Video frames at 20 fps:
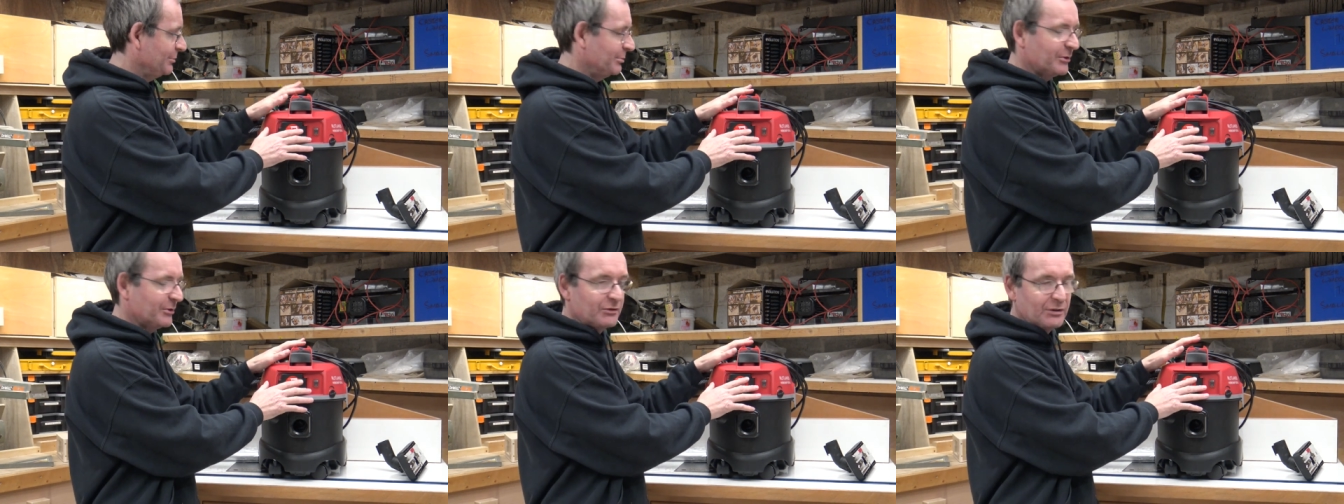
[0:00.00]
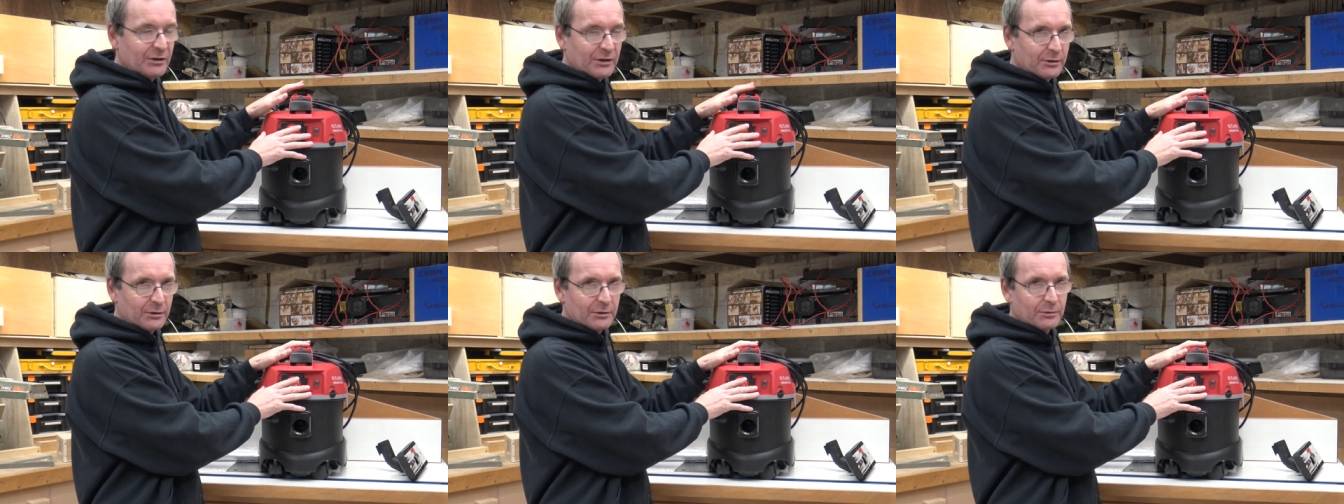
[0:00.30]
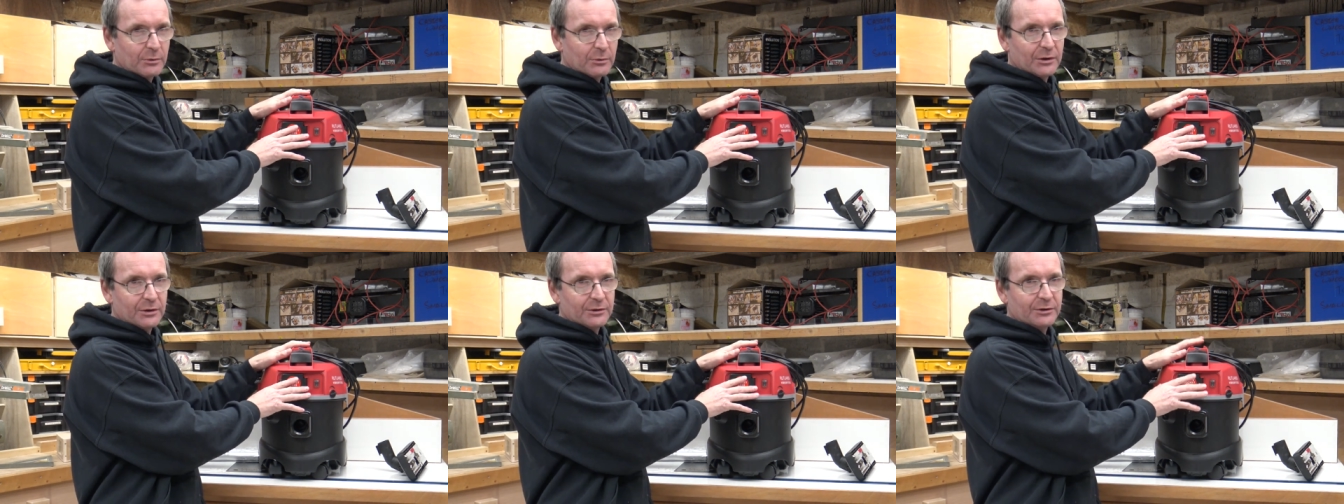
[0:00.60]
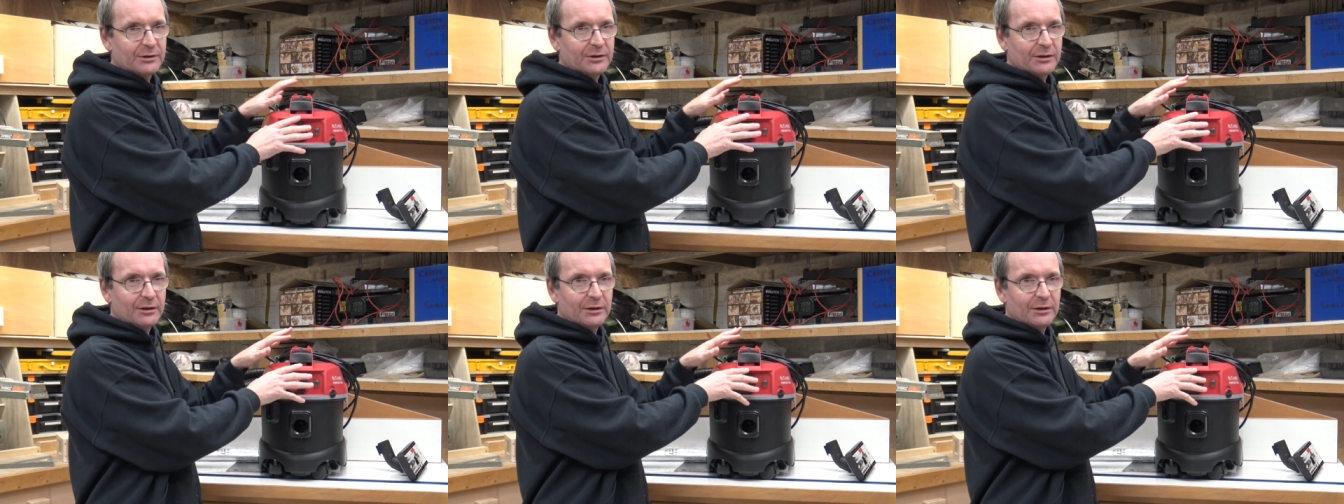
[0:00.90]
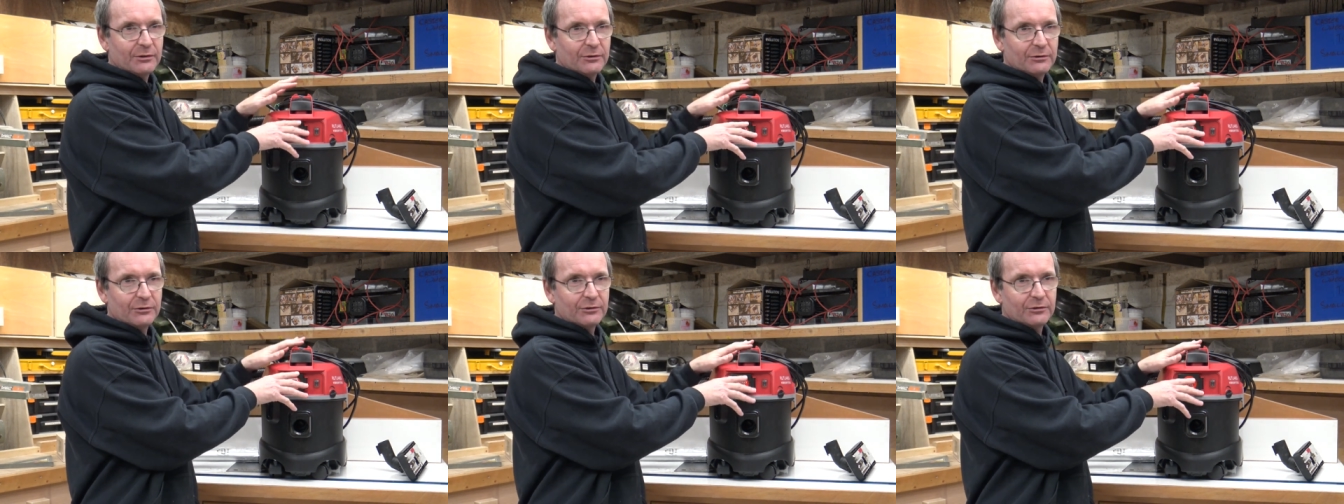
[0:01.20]
particular one
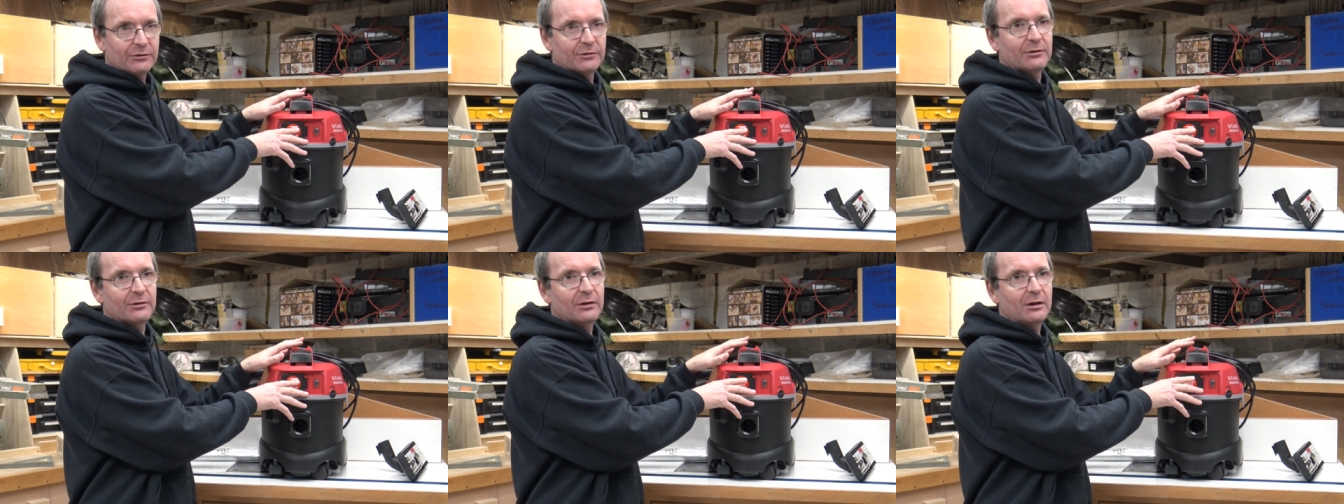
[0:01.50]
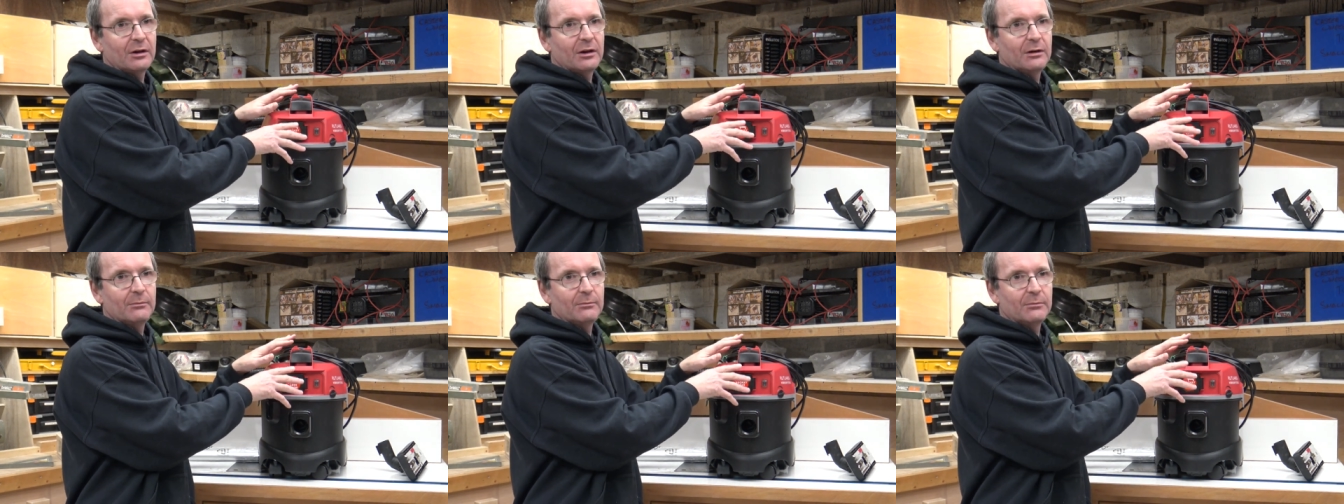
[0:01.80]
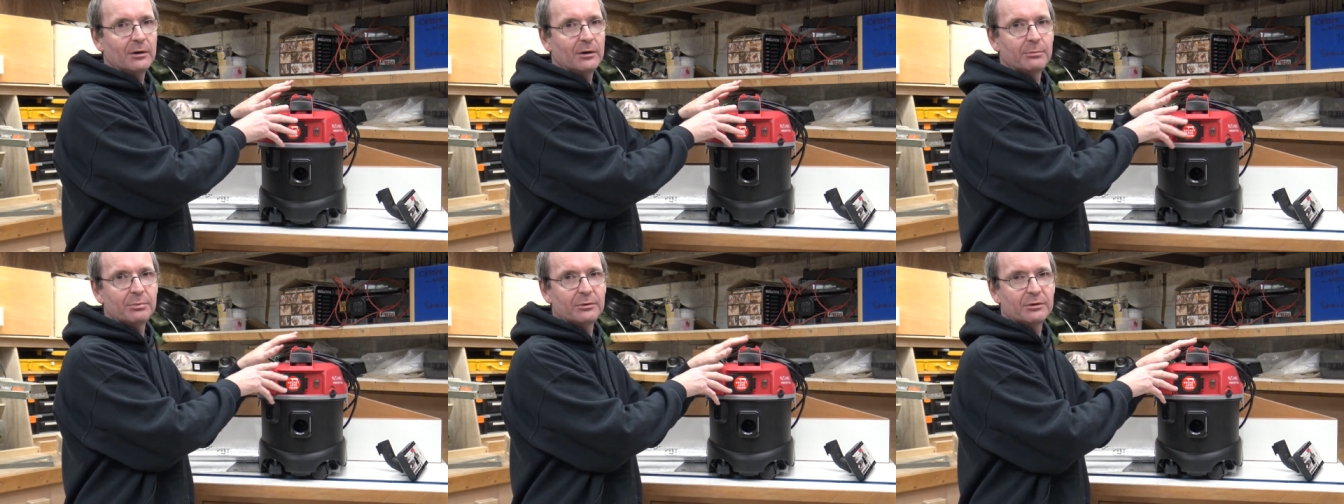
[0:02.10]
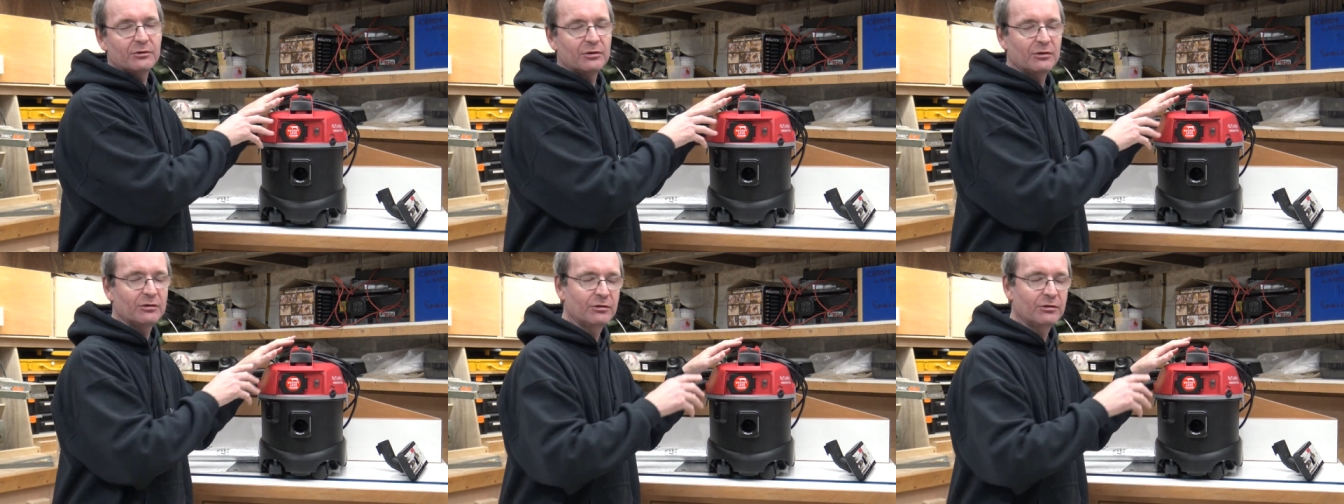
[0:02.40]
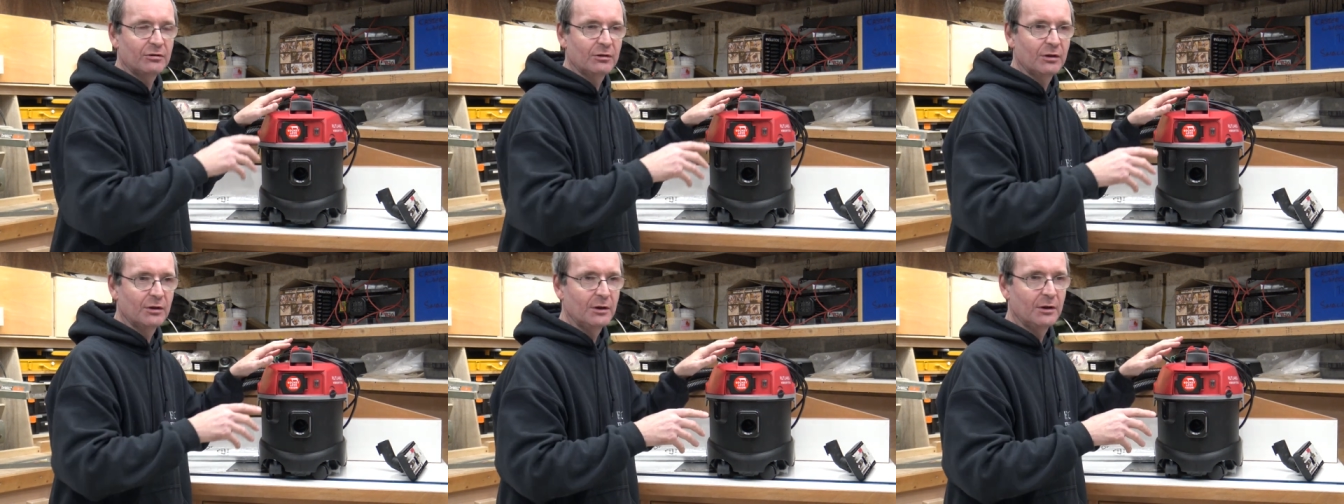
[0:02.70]
is um, a
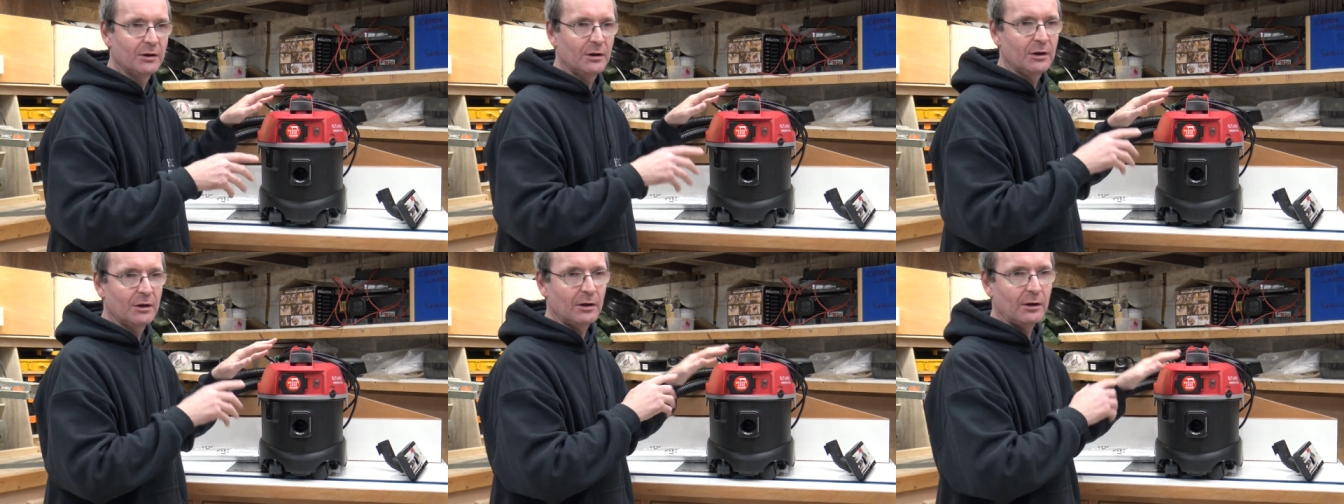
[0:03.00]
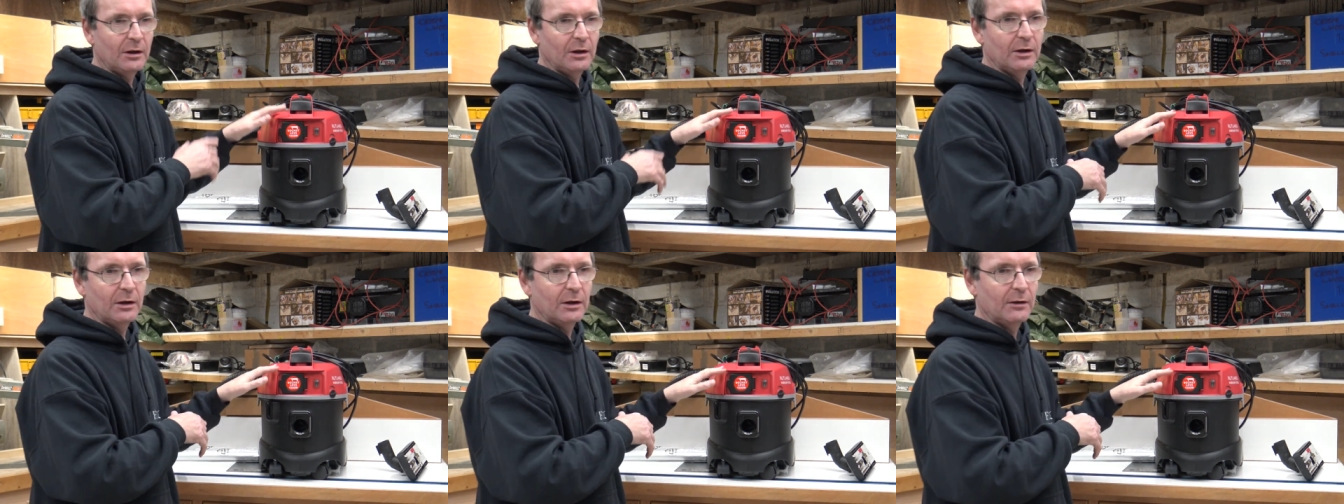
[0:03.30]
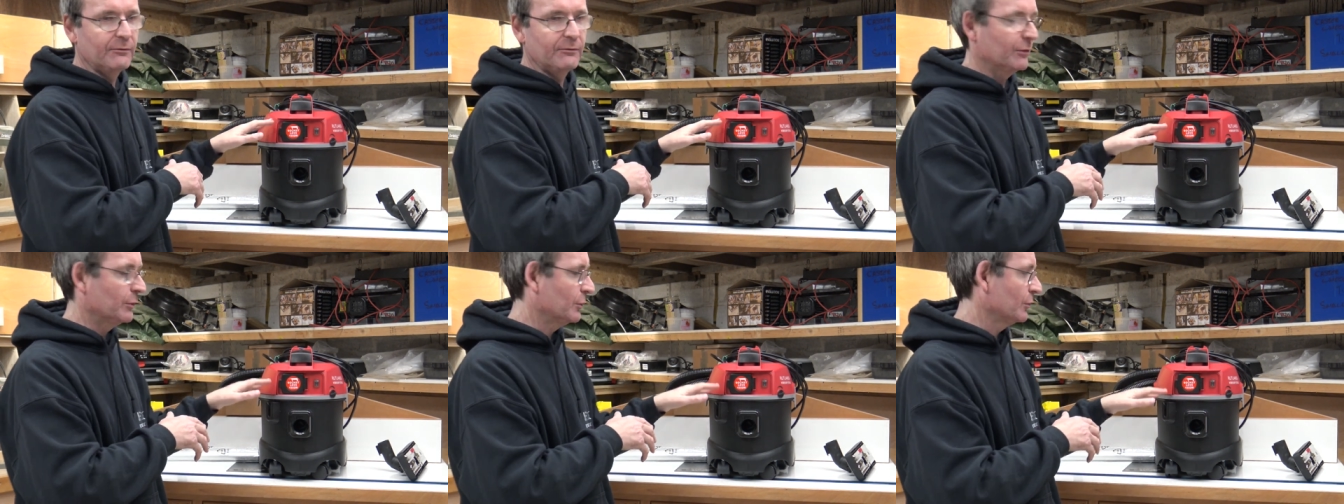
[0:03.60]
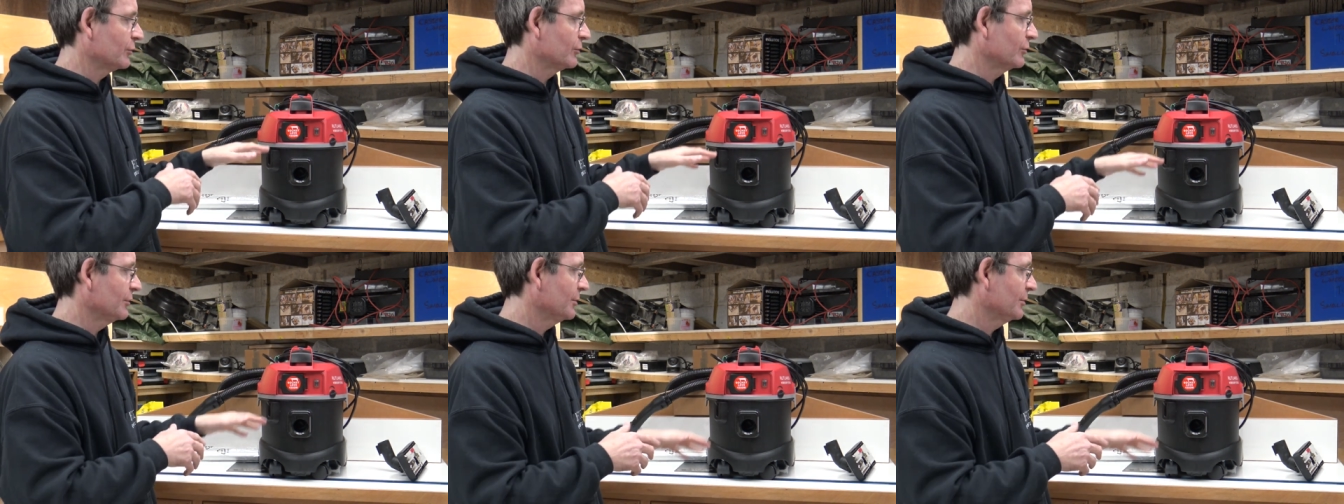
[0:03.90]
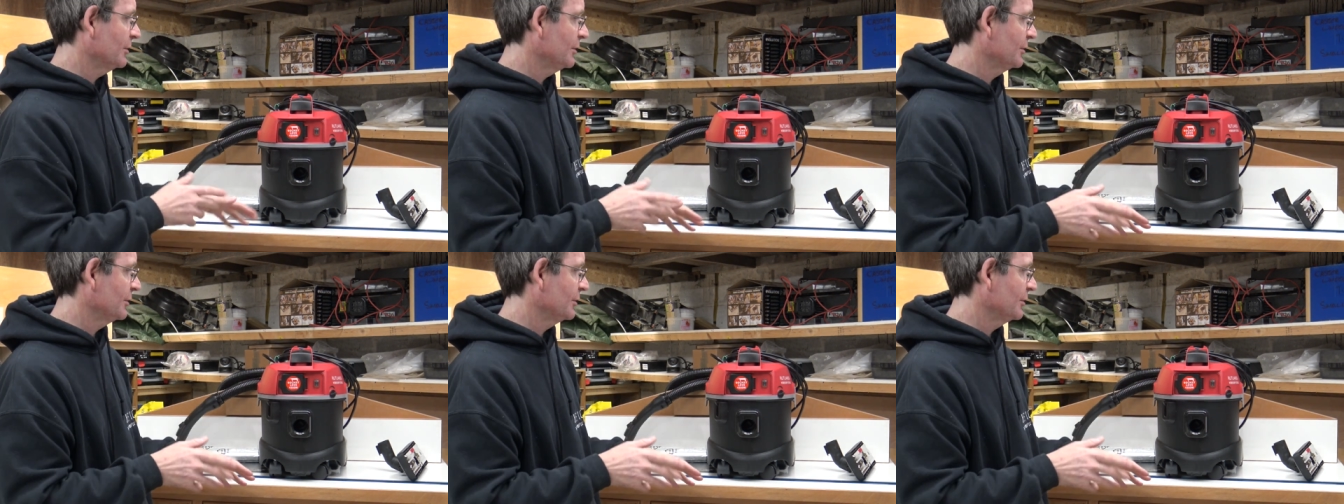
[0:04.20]
British uh, version.